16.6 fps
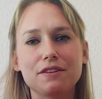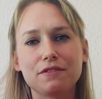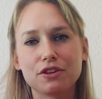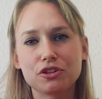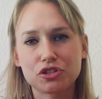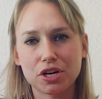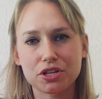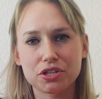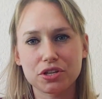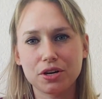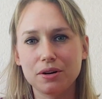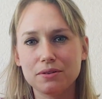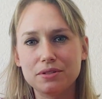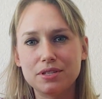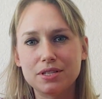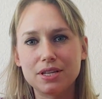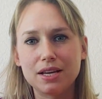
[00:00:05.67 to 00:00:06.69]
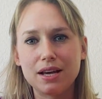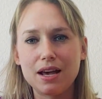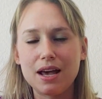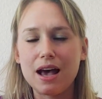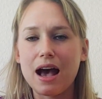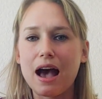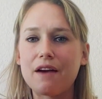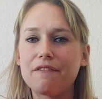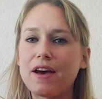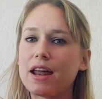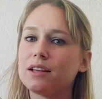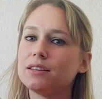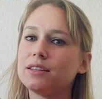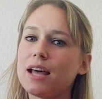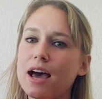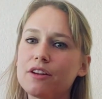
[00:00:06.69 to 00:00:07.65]
of the Treasure Coast. I've had
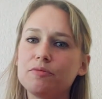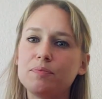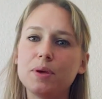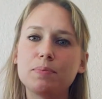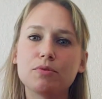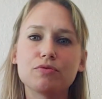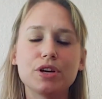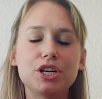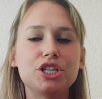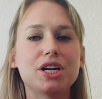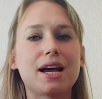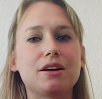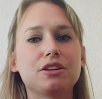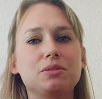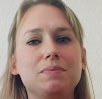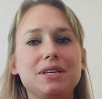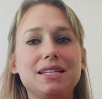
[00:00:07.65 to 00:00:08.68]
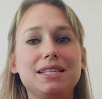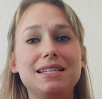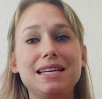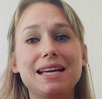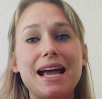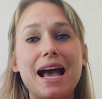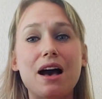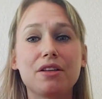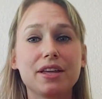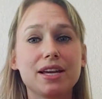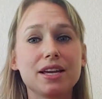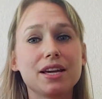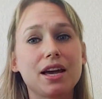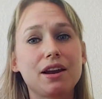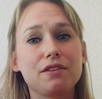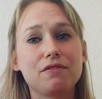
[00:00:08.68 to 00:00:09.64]
a lot of people reaching out to me seeing how they
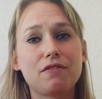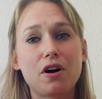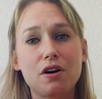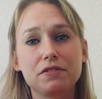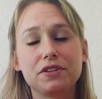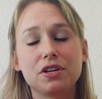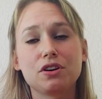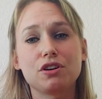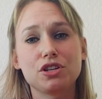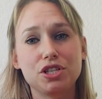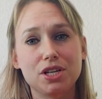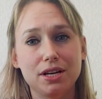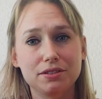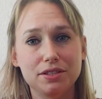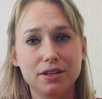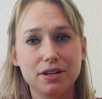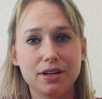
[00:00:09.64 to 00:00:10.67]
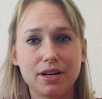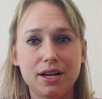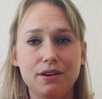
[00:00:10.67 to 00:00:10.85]
can get involved in our shelter,